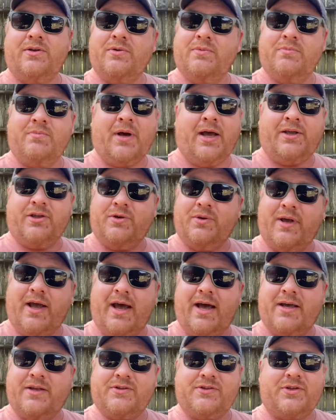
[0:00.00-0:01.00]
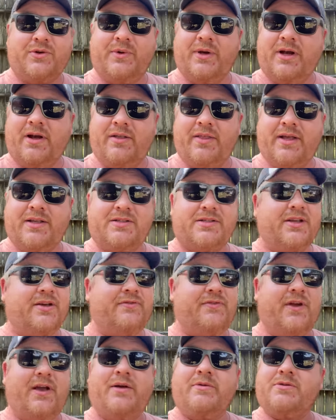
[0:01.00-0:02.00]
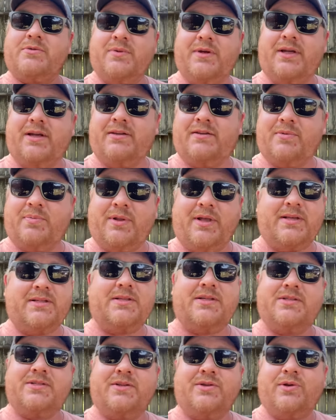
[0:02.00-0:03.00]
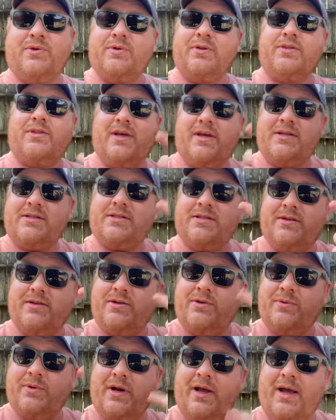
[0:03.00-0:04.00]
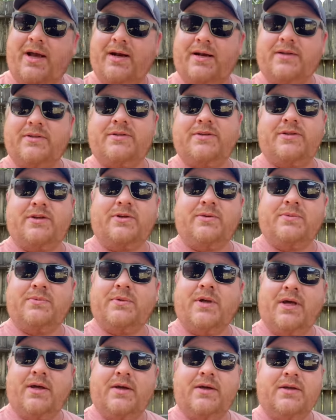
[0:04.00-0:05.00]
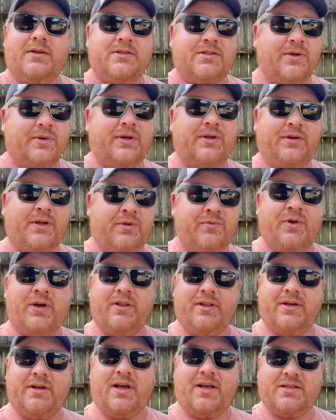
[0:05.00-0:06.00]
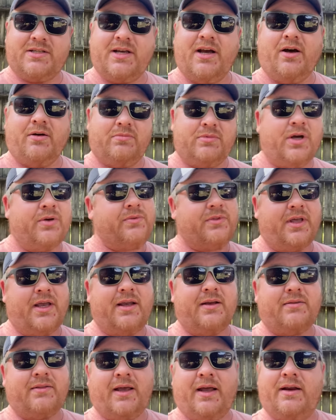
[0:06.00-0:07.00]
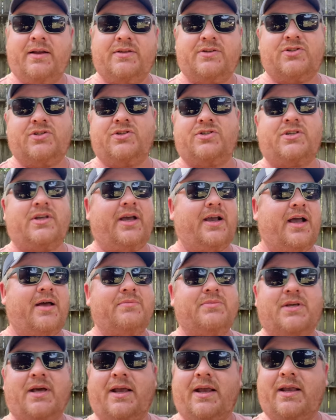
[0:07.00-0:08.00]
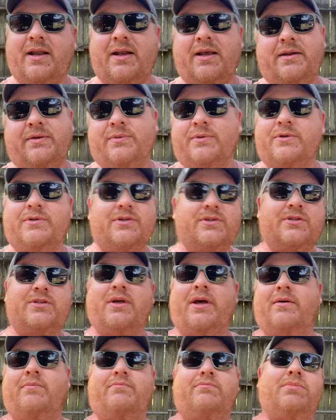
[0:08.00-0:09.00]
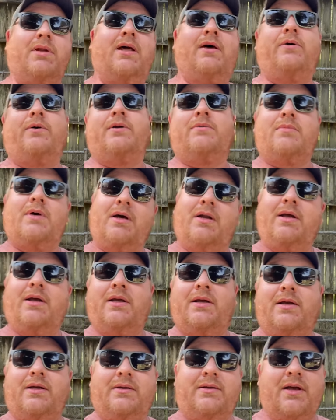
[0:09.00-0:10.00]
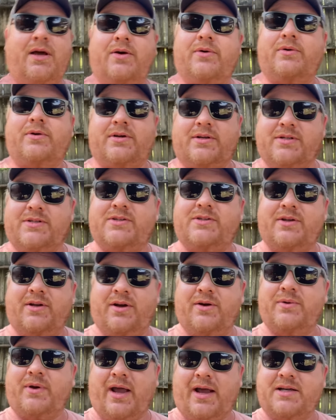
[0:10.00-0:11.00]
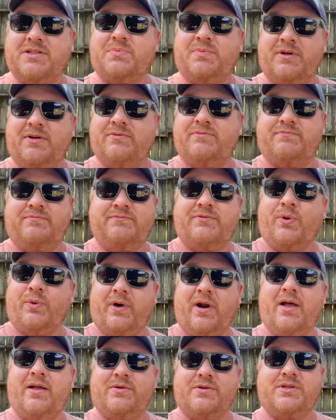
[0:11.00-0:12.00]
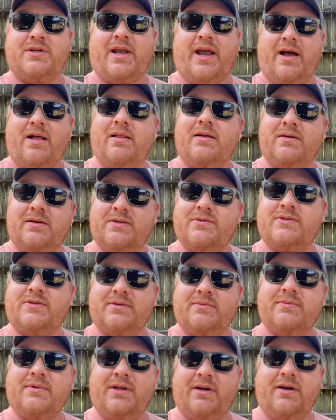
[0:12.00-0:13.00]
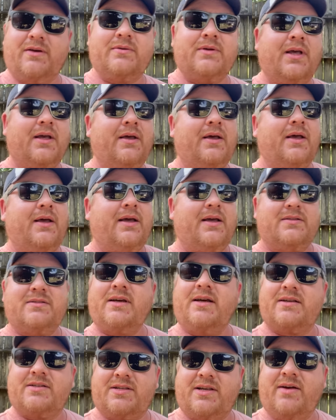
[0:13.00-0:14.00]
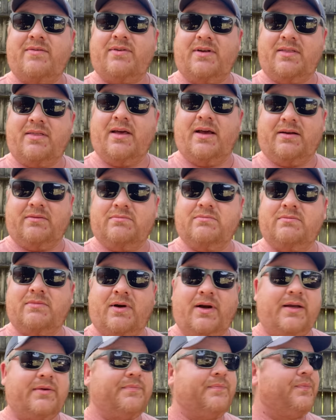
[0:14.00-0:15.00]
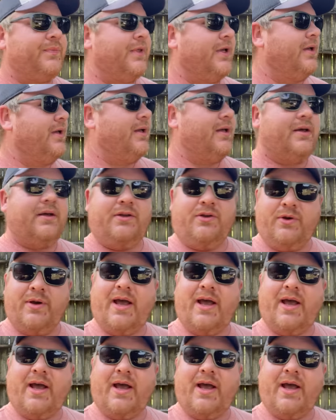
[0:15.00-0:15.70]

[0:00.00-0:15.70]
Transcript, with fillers: by you guys doing all that stuff. It helps me get to places and do the things that you and I get to do. So it, it really does help. Don't think that it's just like I'm taking it and we're just like blowing money. No, because, you know, gas being $4 a gallon, it's, you know, it takes everything, right? You